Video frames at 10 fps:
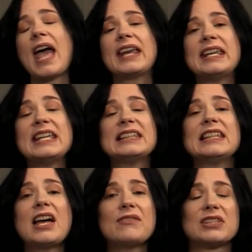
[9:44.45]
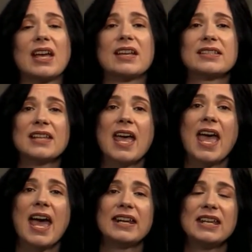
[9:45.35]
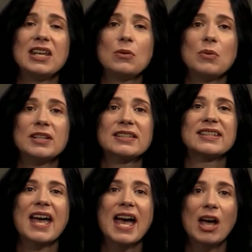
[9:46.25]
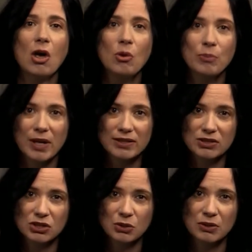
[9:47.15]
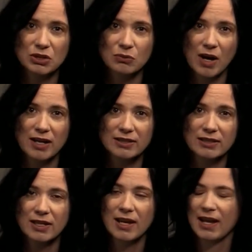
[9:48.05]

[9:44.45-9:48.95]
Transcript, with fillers: And He loves us and He wants to help us do what's right.